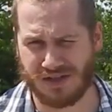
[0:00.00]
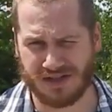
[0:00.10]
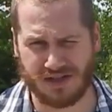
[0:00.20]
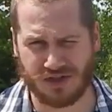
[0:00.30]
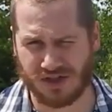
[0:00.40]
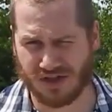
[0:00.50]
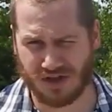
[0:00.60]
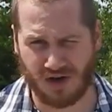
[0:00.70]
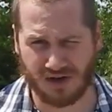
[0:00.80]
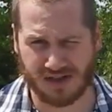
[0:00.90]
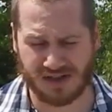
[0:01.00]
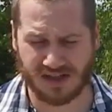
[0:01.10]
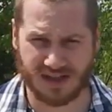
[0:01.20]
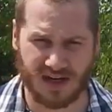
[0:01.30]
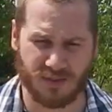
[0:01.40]
says that Jesus calls his
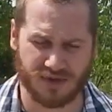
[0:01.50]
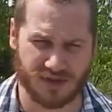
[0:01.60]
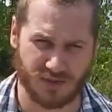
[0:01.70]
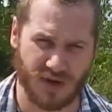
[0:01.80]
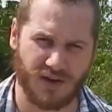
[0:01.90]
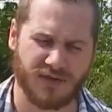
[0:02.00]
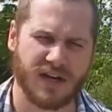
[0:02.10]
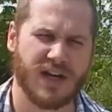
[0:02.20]
disciples, the 12,